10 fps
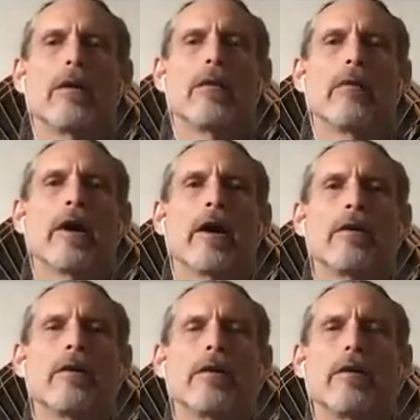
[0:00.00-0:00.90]

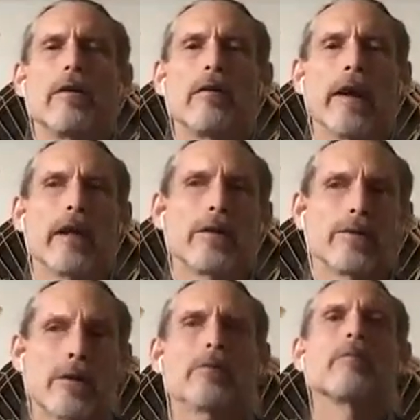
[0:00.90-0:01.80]
then that is
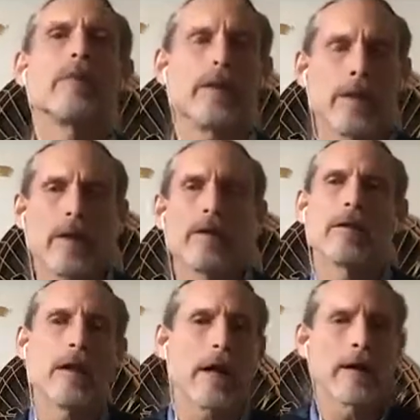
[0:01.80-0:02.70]
ultimately a
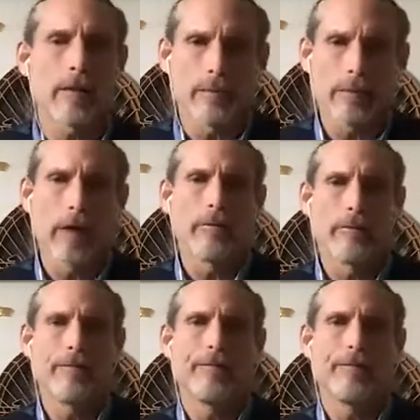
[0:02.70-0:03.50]
denial of love,